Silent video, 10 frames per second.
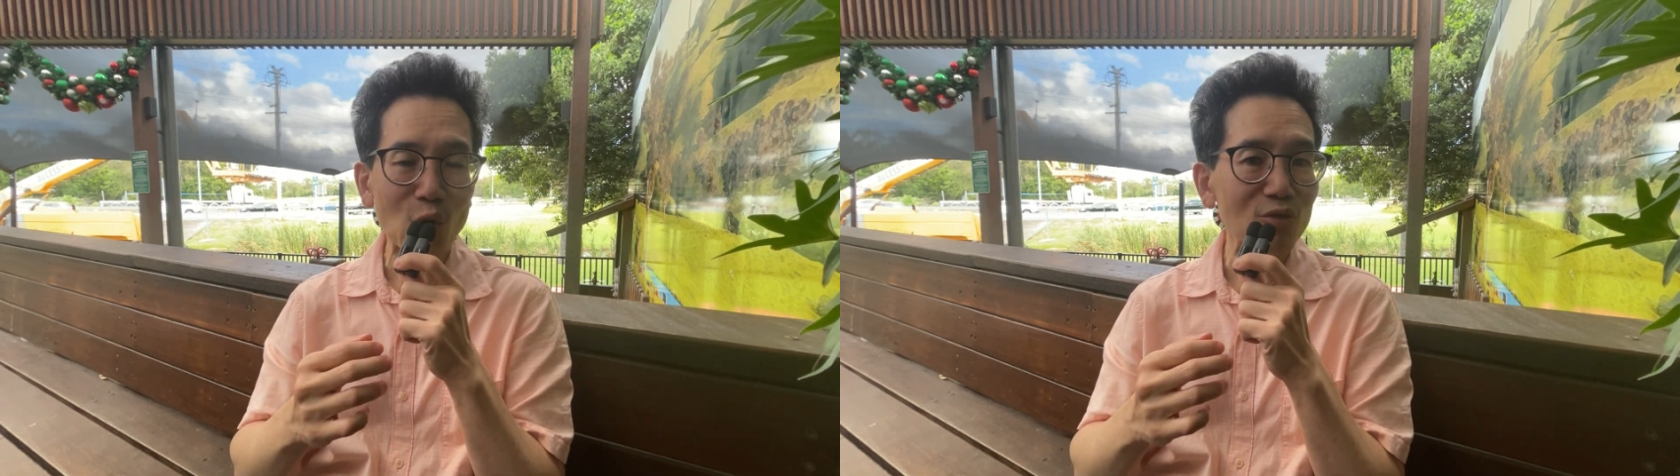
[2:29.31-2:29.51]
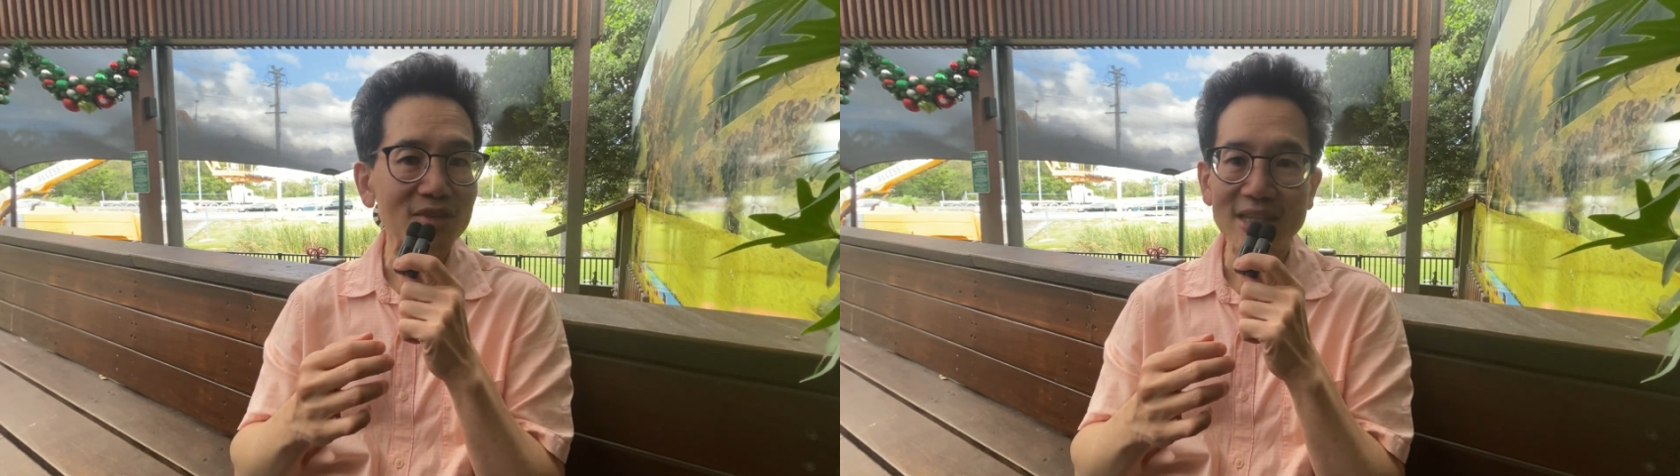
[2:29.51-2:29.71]

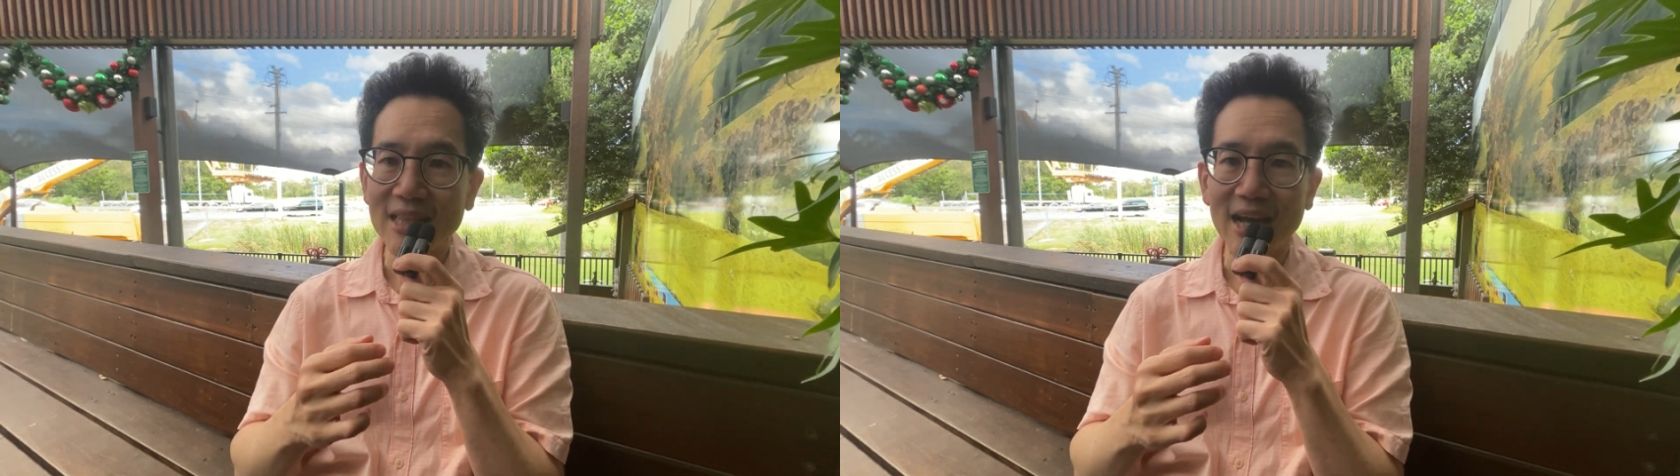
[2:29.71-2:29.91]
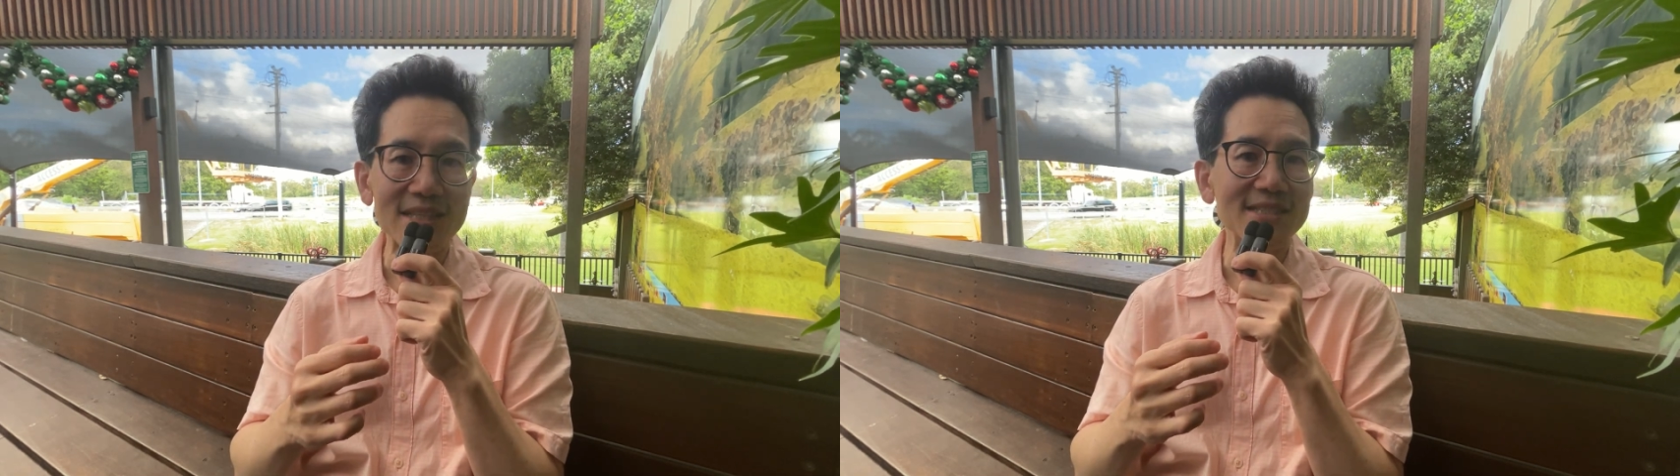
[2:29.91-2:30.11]
over the
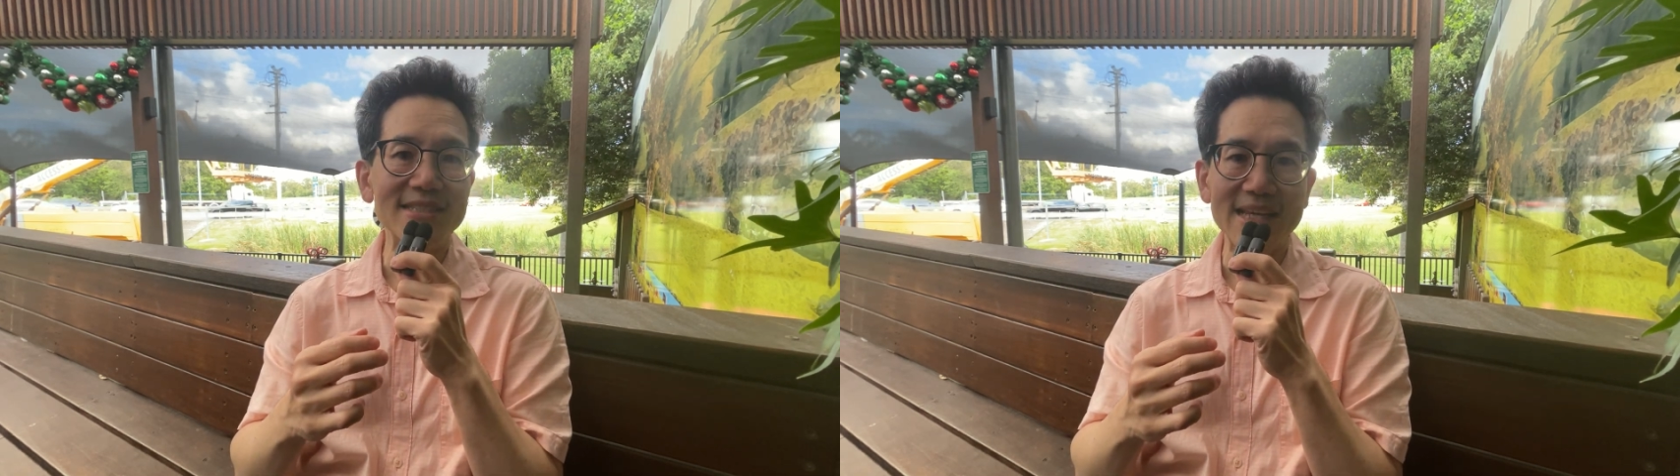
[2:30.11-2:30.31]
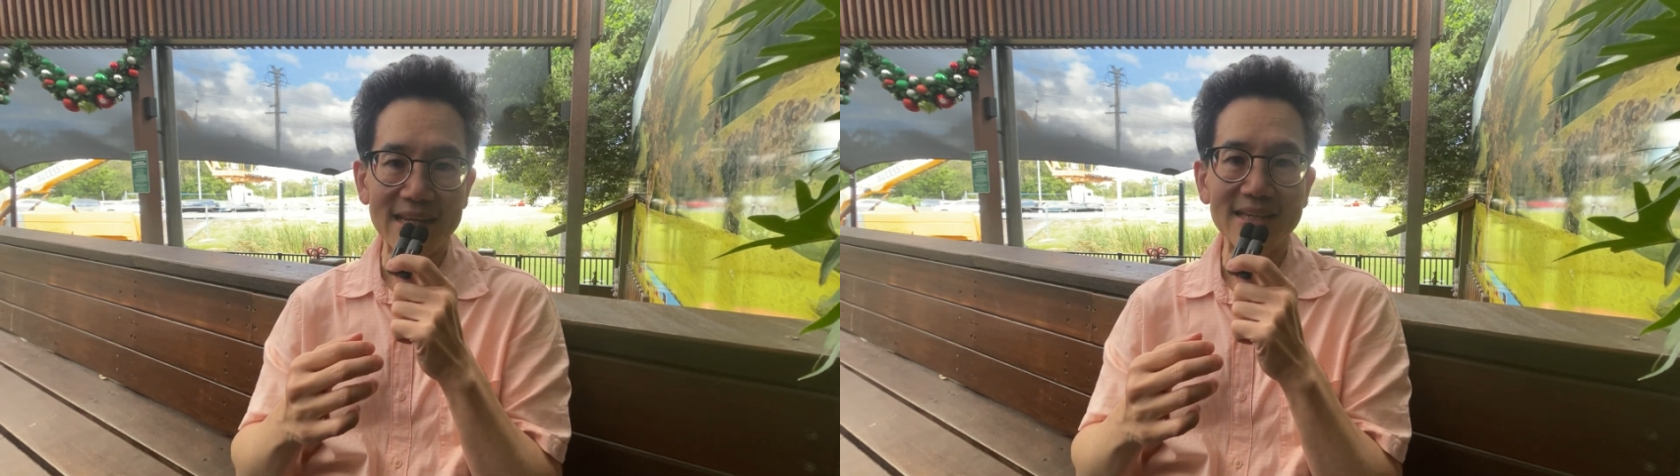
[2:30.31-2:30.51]
last
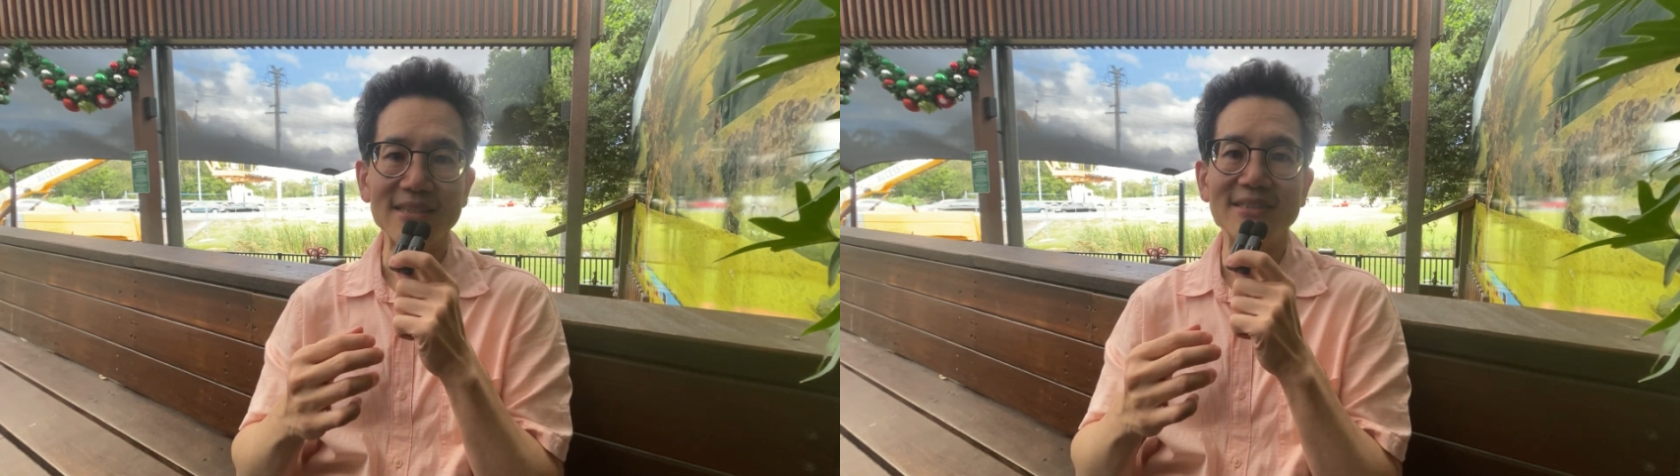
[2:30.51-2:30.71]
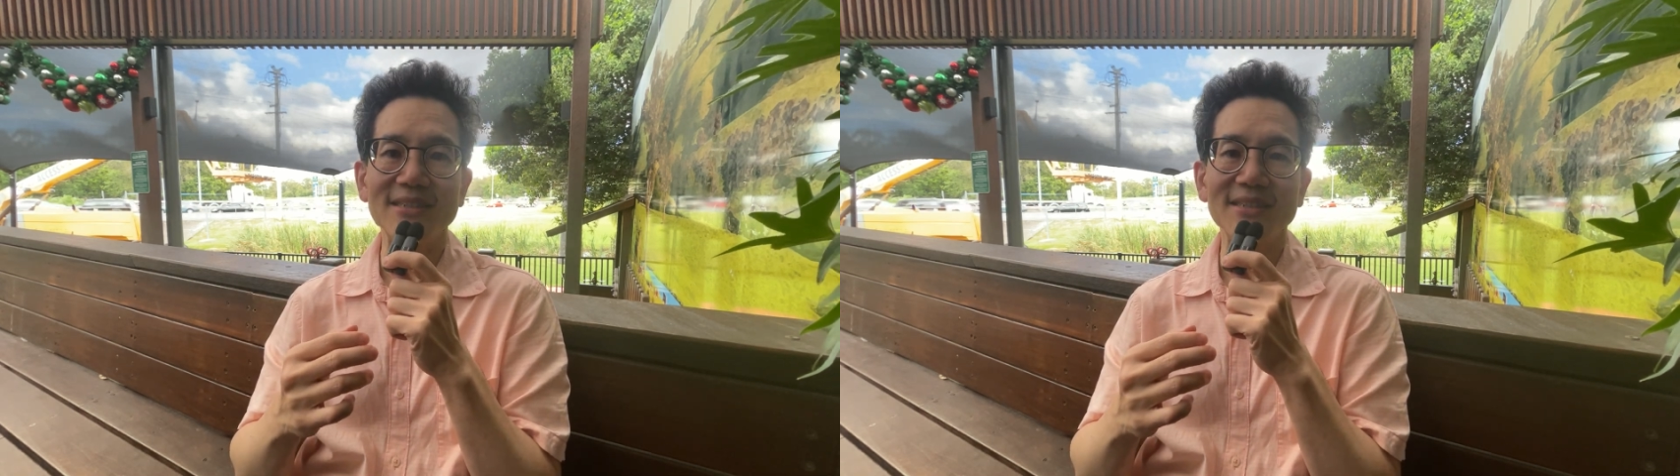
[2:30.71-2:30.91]

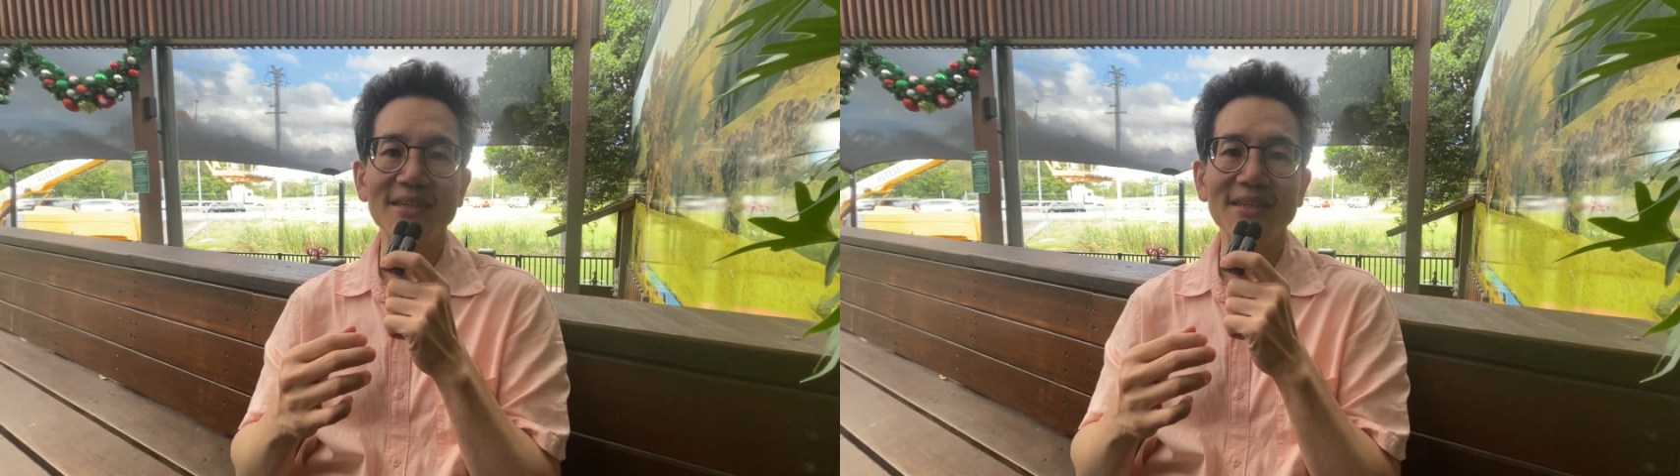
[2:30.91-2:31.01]
decade.